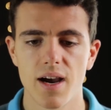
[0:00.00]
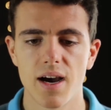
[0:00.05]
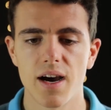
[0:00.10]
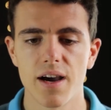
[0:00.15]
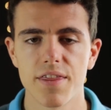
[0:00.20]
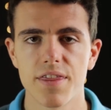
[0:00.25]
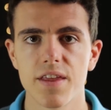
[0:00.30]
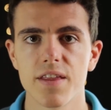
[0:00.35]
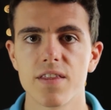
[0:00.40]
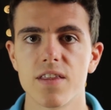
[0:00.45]
I
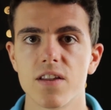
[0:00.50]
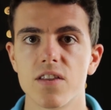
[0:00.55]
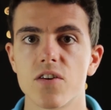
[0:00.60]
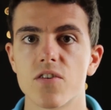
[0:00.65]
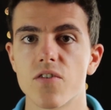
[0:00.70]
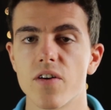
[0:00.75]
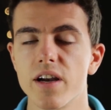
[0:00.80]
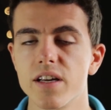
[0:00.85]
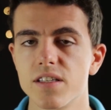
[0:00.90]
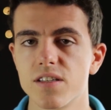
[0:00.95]
think that the
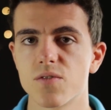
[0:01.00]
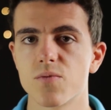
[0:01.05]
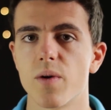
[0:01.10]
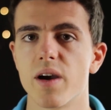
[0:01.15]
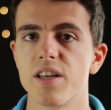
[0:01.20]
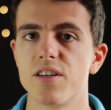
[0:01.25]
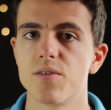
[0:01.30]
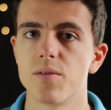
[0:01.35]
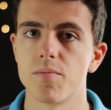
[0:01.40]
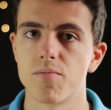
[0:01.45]
greatest way
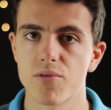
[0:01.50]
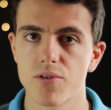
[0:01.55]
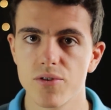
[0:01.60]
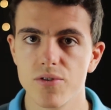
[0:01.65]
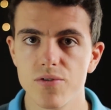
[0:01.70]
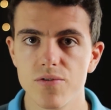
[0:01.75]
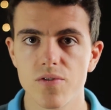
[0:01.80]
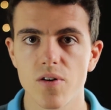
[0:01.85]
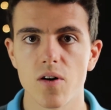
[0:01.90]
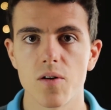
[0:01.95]
to
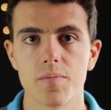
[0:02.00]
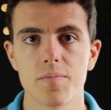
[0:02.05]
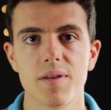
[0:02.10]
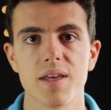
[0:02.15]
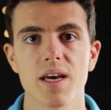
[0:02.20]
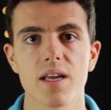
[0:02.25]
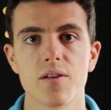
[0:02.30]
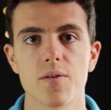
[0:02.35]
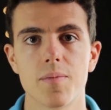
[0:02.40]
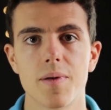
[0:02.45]
improve on
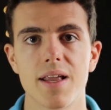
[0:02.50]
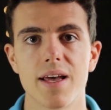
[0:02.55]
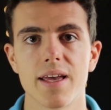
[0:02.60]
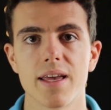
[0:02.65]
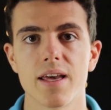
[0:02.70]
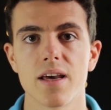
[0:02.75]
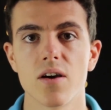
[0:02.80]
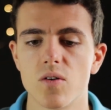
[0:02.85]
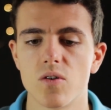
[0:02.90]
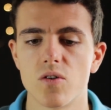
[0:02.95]
piano
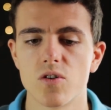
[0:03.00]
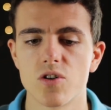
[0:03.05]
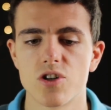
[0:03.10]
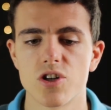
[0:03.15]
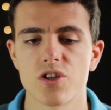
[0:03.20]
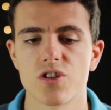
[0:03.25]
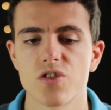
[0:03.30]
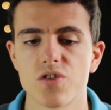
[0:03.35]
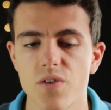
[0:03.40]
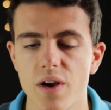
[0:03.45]
playing, or
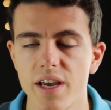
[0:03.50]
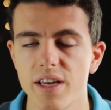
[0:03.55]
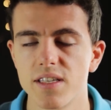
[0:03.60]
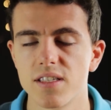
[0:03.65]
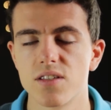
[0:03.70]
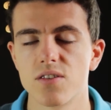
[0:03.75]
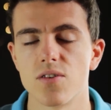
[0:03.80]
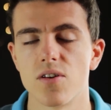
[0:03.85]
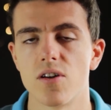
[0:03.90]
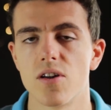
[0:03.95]
just straight
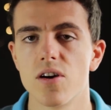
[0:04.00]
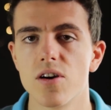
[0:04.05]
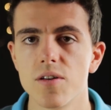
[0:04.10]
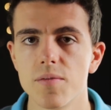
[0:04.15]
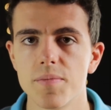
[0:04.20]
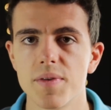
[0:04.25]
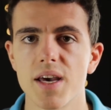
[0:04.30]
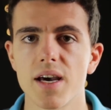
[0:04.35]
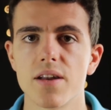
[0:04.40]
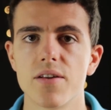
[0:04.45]
to
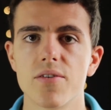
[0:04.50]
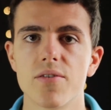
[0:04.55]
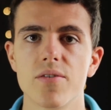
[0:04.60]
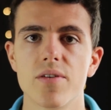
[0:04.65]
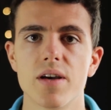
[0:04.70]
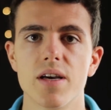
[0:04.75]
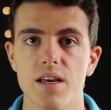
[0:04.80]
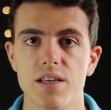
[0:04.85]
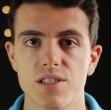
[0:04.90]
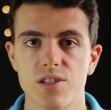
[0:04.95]
learn piano,
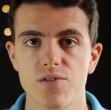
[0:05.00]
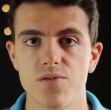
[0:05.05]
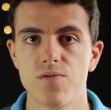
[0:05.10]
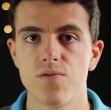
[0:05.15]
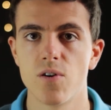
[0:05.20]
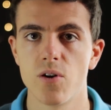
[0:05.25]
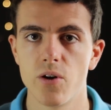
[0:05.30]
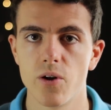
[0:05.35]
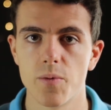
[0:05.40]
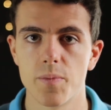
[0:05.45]
is to
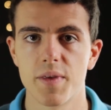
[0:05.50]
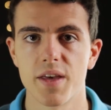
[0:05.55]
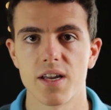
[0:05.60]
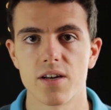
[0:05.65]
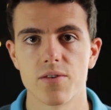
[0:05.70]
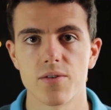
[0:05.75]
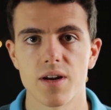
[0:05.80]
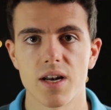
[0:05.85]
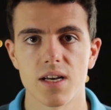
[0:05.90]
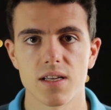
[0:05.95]
follow
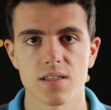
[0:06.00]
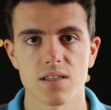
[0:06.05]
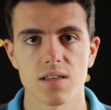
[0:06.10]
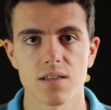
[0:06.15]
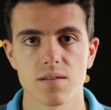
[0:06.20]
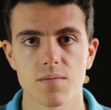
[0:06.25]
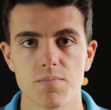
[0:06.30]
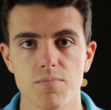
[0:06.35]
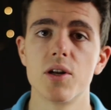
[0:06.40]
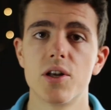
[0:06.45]
piano
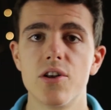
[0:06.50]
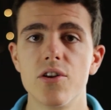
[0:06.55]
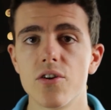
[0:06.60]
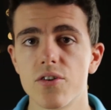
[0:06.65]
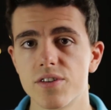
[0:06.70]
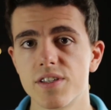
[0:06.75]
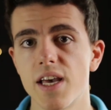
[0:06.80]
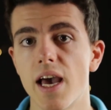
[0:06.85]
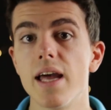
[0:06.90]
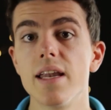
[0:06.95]
classes, but
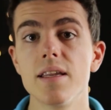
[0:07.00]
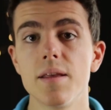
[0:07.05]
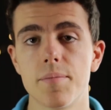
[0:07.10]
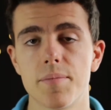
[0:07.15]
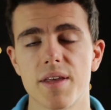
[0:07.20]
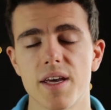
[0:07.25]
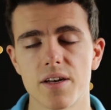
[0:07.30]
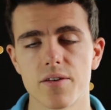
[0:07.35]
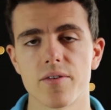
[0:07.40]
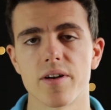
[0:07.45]
not any
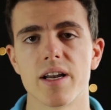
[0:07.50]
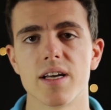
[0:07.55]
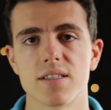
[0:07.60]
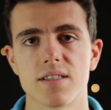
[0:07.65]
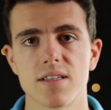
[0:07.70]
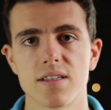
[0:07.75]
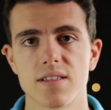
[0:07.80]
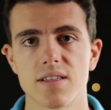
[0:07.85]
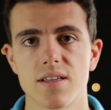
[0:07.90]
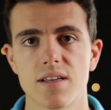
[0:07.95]
piano
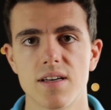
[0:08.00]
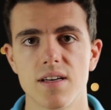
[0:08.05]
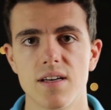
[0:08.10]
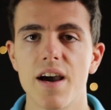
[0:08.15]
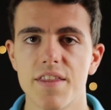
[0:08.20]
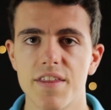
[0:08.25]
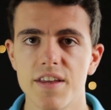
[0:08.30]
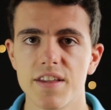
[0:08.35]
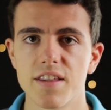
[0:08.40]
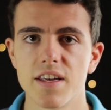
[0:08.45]
classes.
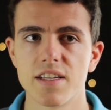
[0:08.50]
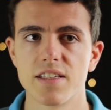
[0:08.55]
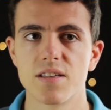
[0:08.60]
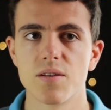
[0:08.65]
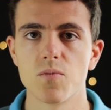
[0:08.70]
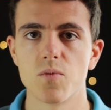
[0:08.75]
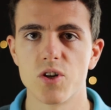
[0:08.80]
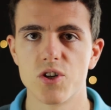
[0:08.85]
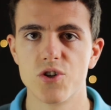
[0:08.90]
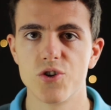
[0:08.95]
I think that
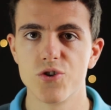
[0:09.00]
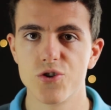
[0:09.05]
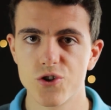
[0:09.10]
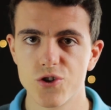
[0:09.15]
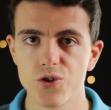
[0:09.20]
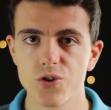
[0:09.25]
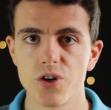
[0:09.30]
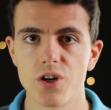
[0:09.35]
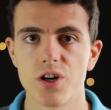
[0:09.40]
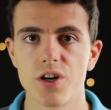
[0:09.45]
what you
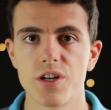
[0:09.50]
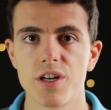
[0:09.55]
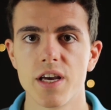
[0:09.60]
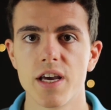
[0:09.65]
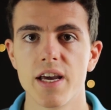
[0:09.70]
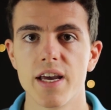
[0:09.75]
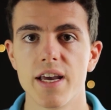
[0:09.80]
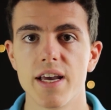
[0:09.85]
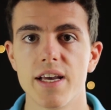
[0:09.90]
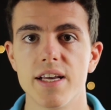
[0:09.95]
should learn
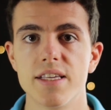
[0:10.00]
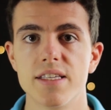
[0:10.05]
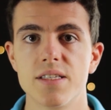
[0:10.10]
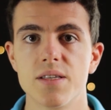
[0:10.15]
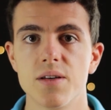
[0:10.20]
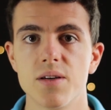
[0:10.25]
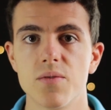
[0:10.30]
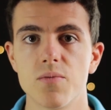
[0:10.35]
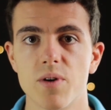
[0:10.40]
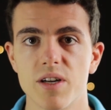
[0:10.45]
is
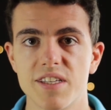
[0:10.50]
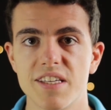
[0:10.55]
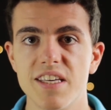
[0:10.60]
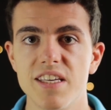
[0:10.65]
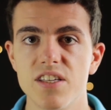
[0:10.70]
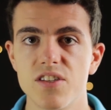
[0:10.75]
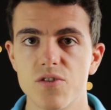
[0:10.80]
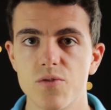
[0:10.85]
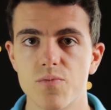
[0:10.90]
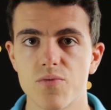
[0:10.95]
what
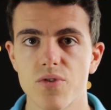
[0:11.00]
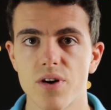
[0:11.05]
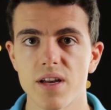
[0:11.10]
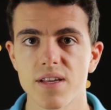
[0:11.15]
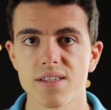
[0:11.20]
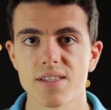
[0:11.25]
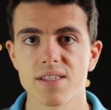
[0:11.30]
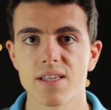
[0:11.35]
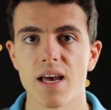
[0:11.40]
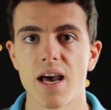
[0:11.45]
keys to
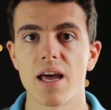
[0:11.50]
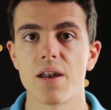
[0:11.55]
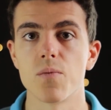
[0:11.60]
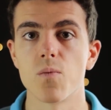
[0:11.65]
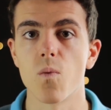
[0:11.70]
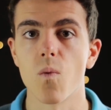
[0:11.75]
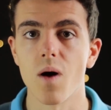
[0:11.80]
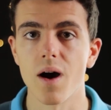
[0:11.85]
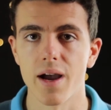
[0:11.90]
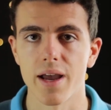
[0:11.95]
press and
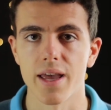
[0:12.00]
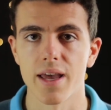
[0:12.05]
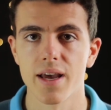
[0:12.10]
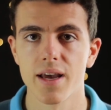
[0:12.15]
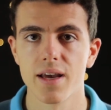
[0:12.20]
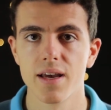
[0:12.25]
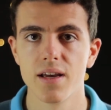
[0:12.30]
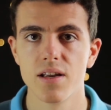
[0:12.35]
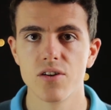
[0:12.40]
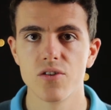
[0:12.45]
why,
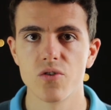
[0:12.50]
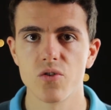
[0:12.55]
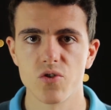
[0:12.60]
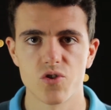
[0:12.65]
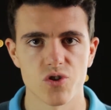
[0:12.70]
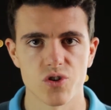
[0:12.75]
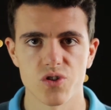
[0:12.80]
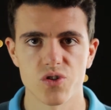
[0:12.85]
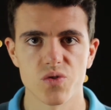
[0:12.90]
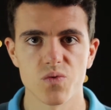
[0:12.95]
not
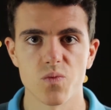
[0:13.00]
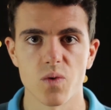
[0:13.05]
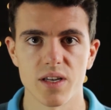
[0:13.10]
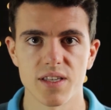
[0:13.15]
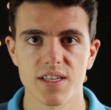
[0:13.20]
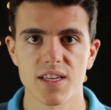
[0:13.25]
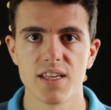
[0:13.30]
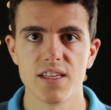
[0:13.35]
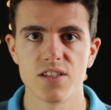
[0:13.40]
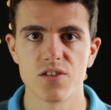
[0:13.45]
just
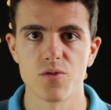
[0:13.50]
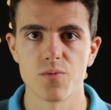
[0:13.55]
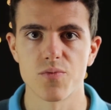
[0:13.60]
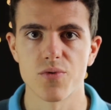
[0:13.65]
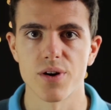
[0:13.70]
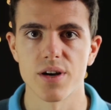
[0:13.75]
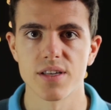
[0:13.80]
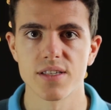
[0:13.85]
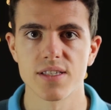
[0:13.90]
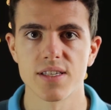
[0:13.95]
what keys to
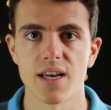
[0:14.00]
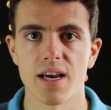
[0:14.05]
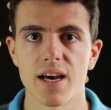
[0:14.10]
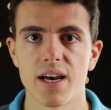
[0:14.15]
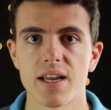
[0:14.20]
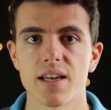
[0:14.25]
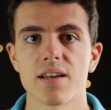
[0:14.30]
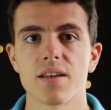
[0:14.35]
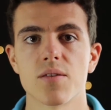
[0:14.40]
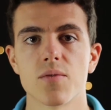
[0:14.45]
press
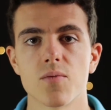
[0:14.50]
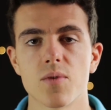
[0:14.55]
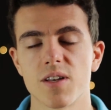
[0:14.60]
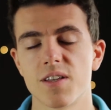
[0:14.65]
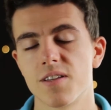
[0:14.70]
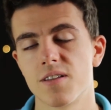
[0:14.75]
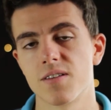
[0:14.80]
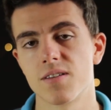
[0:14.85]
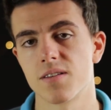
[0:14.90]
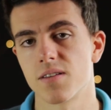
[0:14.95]
and
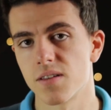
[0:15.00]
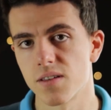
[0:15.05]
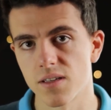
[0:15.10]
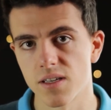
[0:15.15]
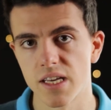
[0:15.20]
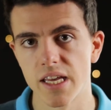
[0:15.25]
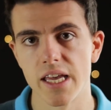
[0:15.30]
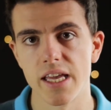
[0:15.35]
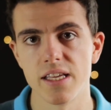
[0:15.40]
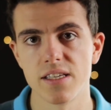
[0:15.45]
what
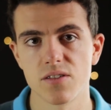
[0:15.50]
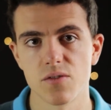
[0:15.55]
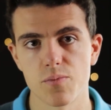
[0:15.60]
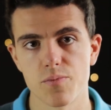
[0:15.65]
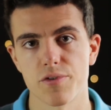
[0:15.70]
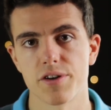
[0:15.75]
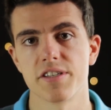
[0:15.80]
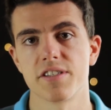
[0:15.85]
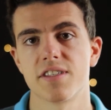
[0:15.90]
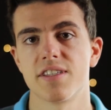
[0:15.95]
keys to
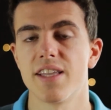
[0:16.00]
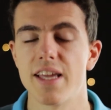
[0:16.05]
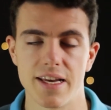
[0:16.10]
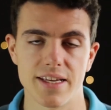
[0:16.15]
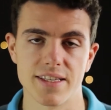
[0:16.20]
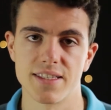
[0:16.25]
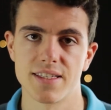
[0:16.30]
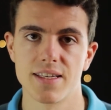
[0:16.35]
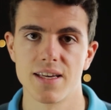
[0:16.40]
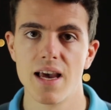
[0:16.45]
press
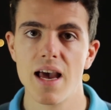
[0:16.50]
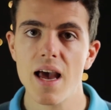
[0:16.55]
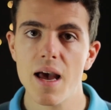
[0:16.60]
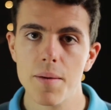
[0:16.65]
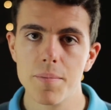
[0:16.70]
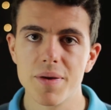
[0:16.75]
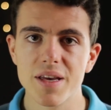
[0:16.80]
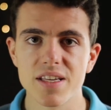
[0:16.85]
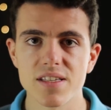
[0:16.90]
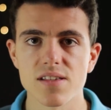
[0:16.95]
next,
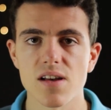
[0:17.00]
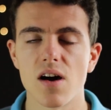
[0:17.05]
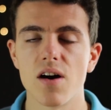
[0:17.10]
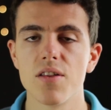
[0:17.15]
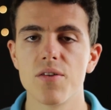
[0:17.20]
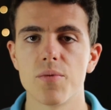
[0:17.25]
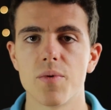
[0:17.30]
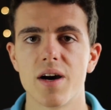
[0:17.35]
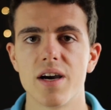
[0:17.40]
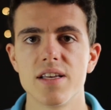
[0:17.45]
because
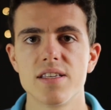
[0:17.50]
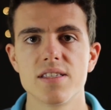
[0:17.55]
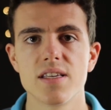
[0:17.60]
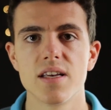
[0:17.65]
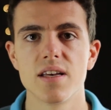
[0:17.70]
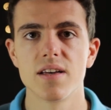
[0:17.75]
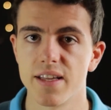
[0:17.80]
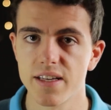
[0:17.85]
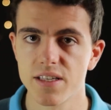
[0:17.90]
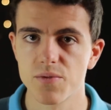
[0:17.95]
otherwise,
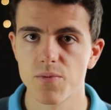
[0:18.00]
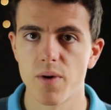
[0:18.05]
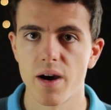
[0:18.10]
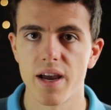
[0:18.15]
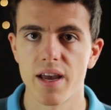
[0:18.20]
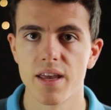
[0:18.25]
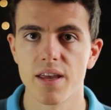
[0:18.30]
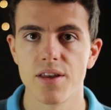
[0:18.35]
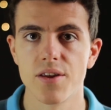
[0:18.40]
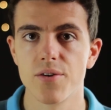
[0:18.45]
this
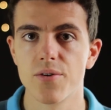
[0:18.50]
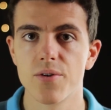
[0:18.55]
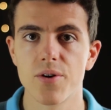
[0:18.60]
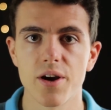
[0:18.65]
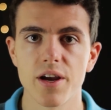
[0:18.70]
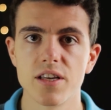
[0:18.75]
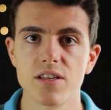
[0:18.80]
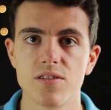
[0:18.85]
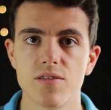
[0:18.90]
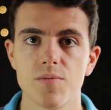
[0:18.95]
way, you're
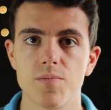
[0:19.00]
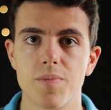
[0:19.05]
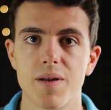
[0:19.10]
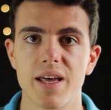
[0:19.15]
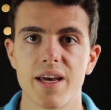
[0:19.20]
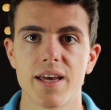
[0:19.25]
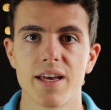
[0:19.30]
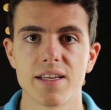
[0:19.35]
going to play